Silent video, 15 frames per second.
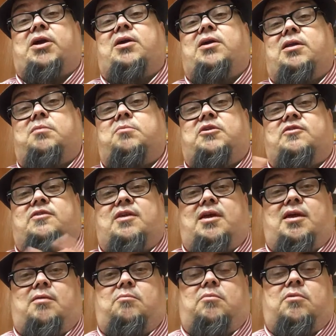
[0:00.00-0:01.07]
your enemy's
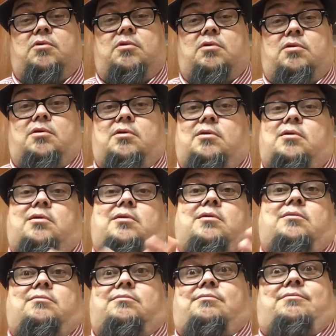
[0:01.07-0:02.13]
name?
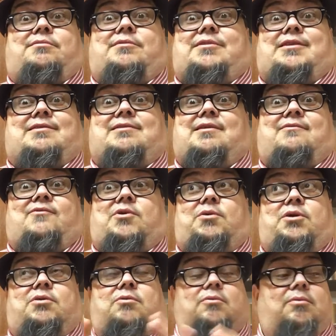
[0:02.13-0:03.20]
That's not
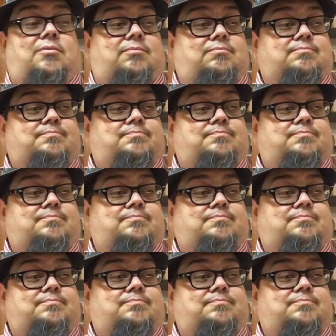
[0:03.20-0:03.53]
very cool.